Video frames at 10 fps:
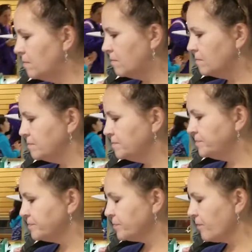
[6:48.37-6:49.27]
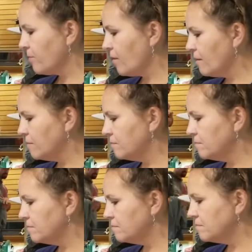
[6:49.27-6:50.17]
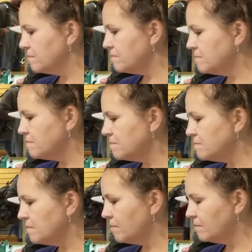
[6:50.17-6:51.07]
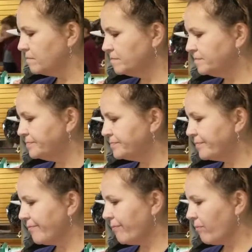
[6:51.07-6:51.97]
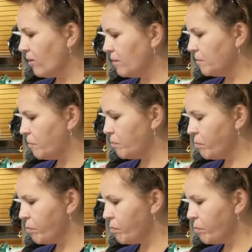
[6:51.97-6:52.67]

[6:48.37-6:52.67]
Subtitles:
[no speech]